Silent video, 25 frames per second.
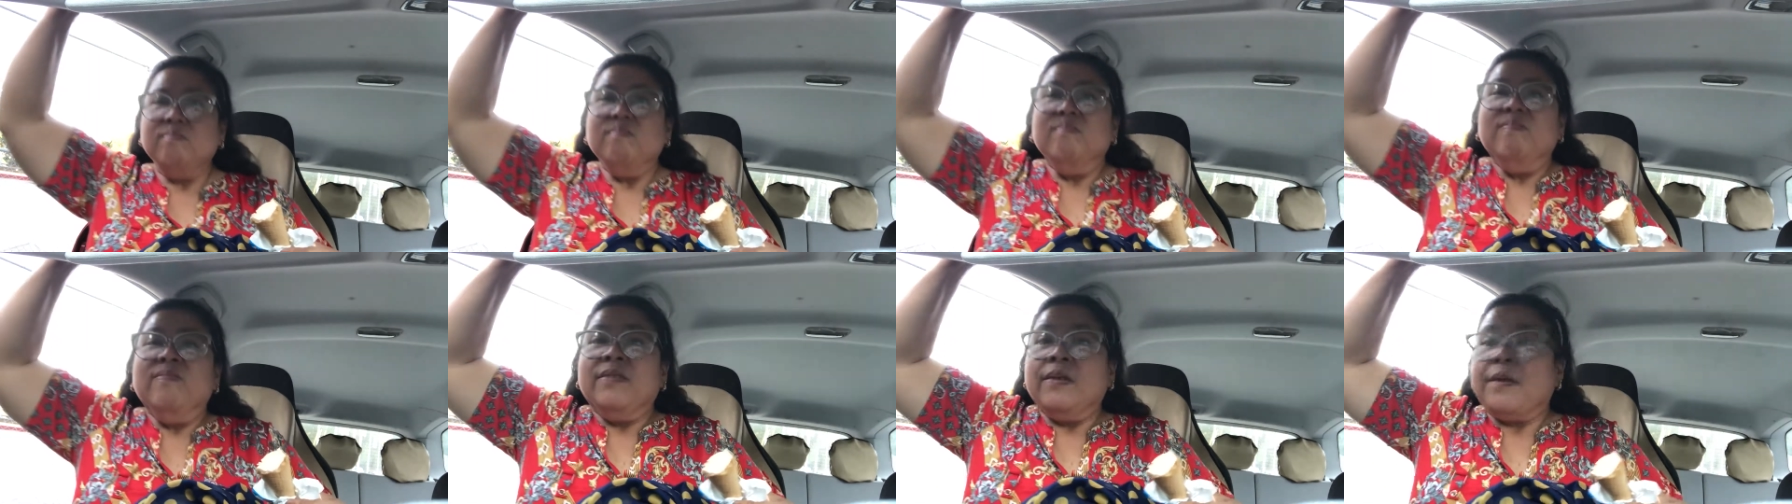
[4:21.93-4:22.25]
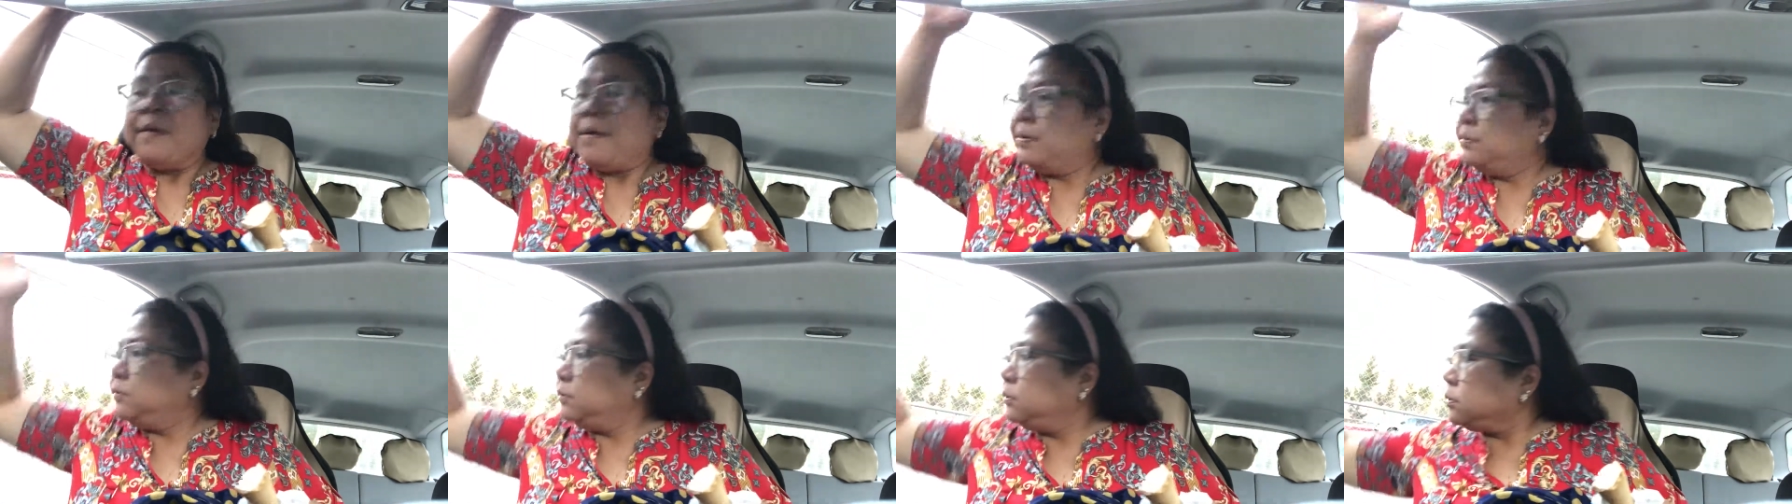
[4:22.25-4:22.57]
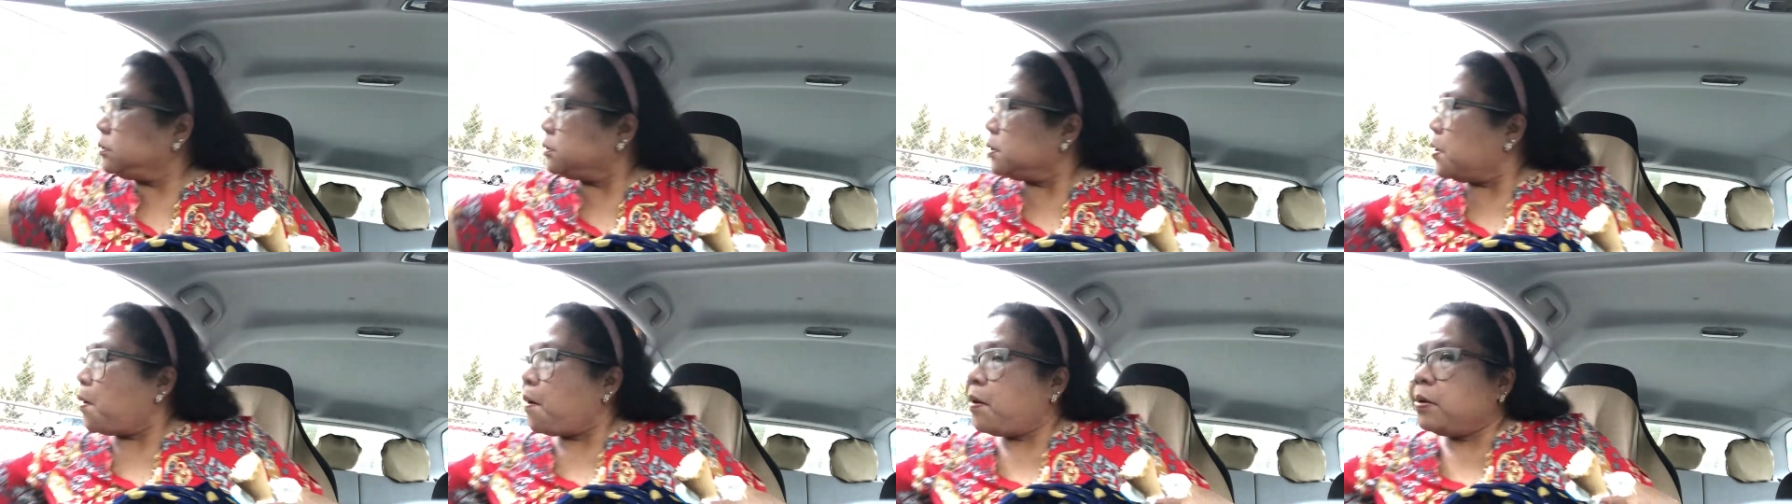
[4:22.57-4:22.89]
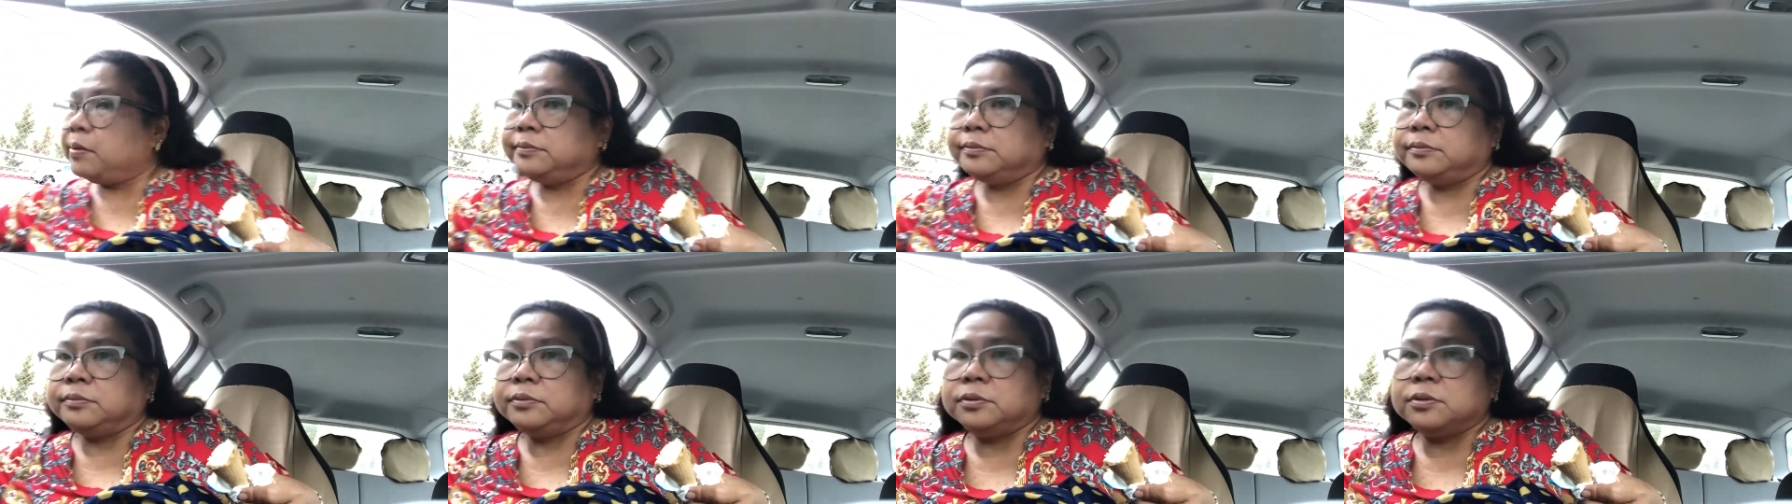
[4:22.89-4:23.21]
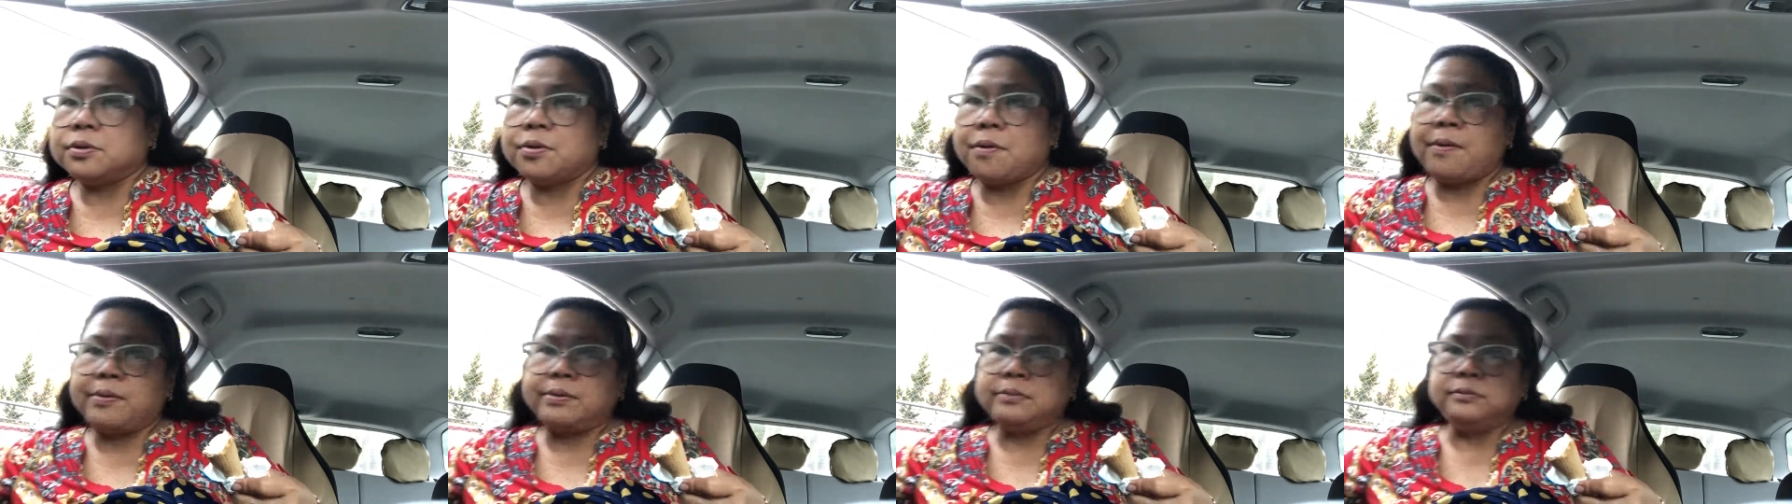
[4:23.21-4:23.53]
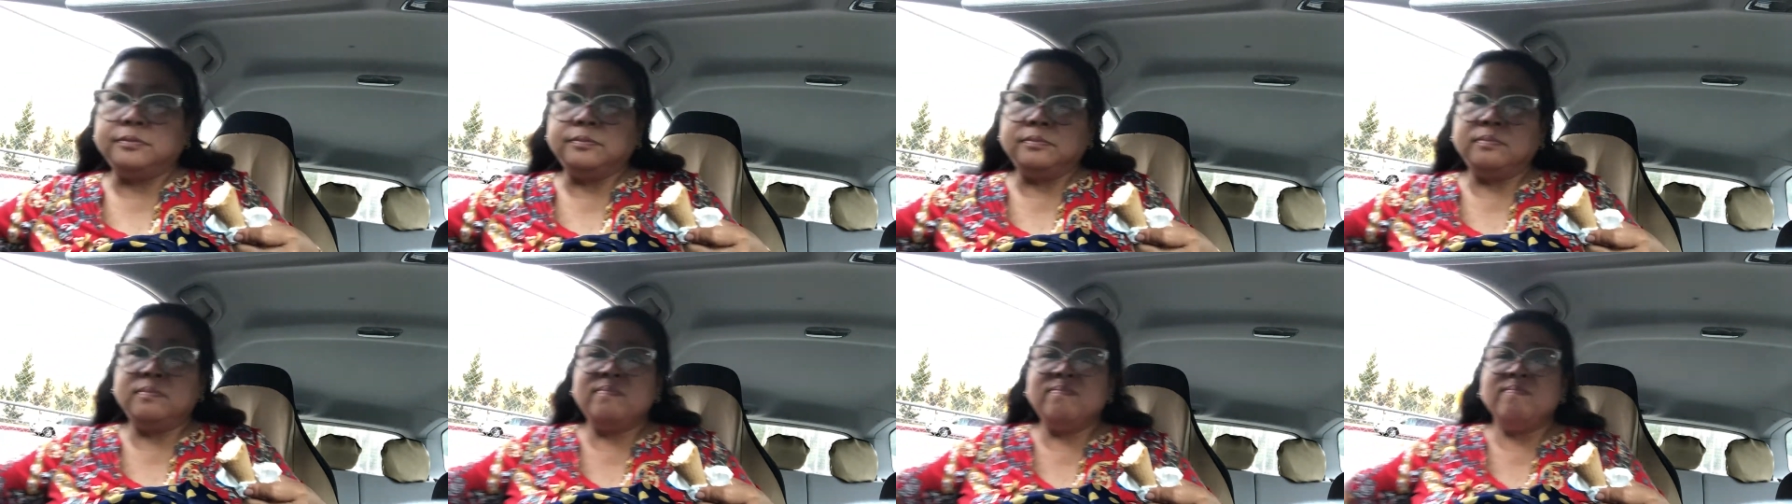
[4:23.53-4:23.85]
uh,
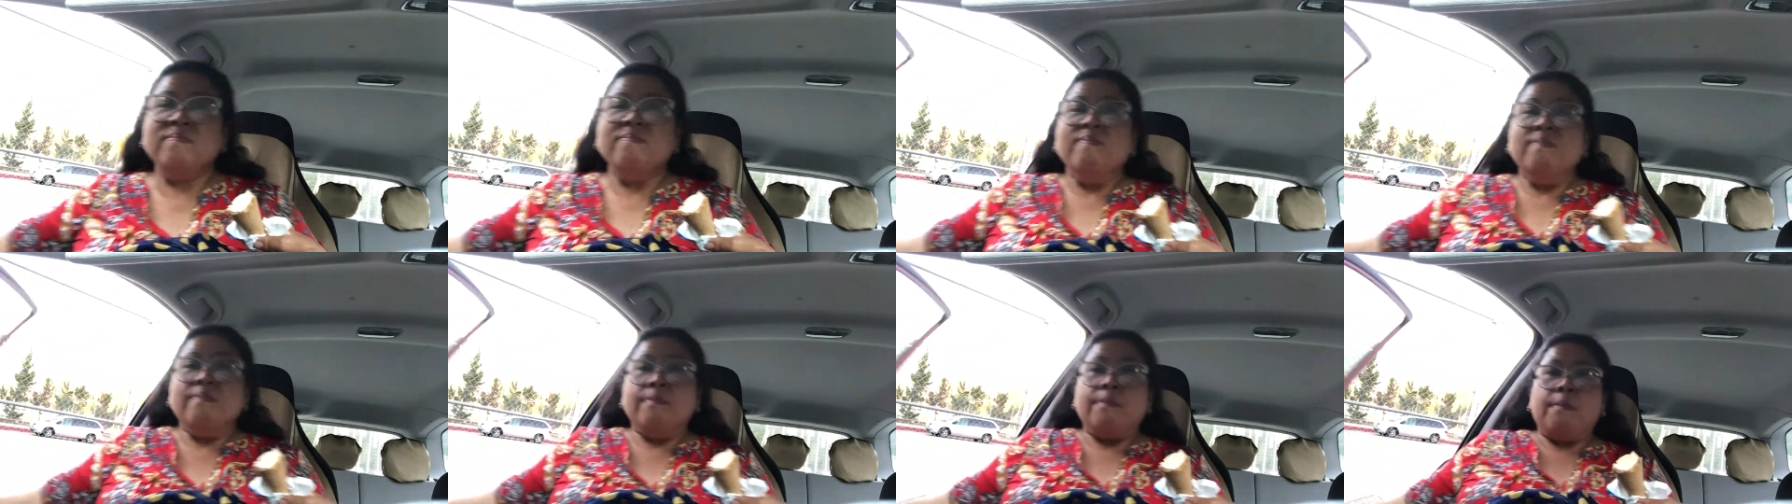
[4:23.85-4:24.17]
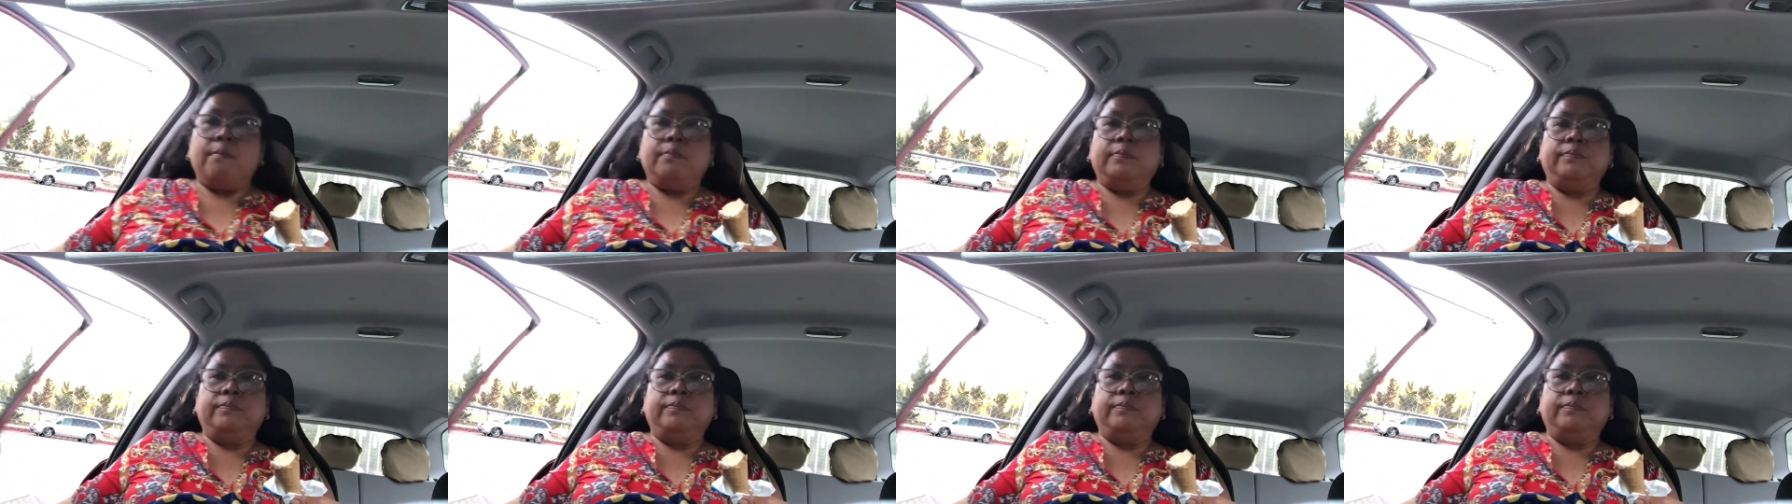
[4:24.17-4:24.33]
include